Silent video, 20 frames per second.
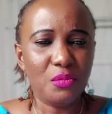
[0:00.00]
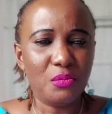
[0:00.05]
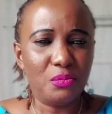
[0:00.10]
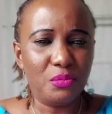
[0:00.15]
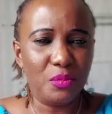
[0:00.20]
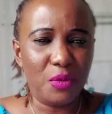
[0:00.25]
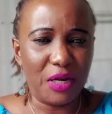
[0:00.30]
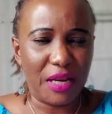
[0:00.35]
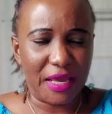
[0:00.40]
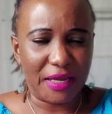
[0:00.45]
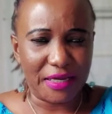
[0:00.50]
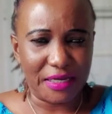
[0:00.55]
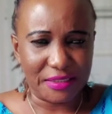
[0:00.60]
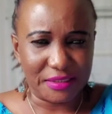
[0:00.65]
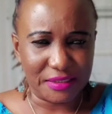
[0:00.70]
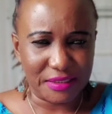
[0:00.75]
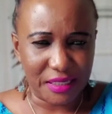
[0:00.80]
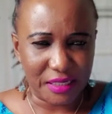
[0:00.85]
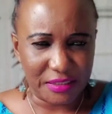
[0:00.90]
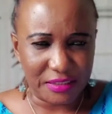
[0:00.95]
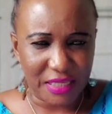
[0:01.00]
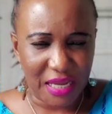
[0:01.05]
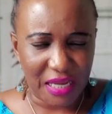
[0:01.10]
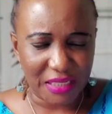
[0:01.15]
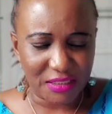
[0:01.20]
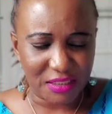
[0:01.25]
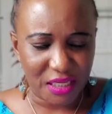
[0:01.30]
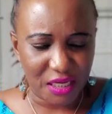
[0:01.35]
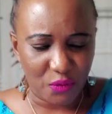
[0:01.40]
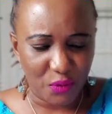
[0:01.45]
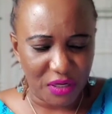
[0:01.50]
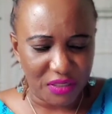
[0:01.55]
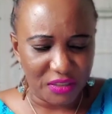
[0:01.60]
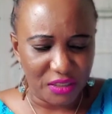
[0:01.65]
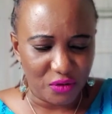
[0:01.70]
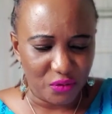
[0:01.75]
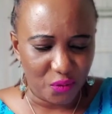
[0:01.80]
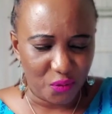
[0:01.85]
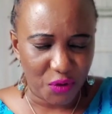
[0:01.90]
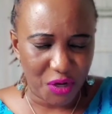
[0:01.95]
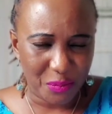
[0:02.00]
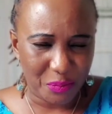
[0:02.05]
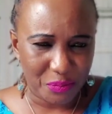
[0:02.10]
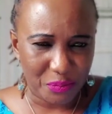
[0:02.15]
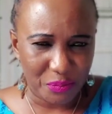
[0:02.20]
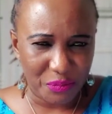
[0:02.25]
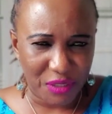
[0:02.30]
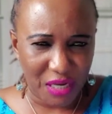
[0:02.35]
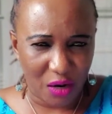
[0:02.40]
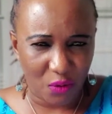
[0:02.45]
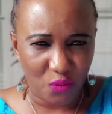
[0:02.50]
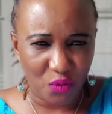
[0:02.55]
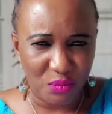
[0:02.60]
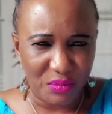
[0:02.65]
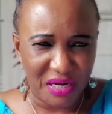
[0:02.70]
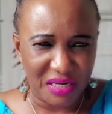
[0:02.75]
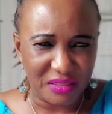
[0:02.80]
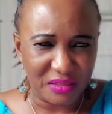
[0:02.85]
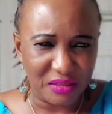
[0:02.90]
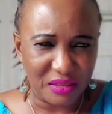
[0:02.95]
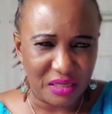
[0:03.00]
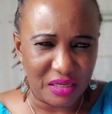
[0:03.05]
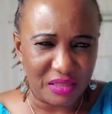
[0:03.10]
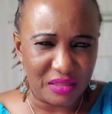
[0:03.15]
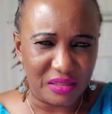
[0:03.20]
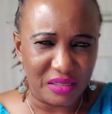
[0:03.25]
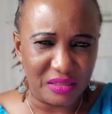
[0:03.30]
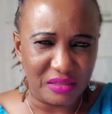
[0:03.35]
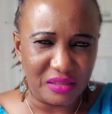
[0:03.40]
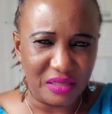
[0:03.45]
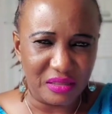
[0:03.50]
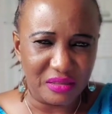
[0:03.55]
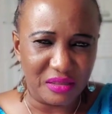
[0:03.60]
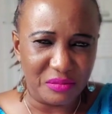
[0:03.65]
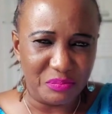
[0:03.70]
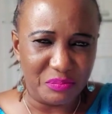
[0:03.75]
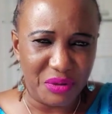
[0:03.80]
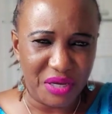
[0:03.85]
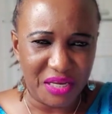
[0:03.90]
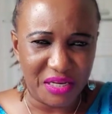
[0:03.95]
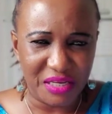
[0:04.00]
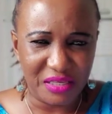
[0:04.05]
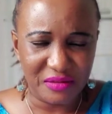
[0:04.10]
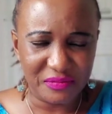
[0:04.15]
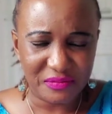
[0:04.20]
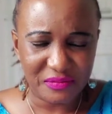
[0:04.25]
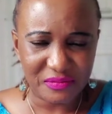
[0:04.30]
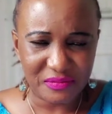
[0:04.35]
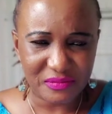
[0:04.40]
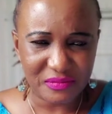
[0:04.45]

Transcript: But like I said, that day when they raped that woman and they debating,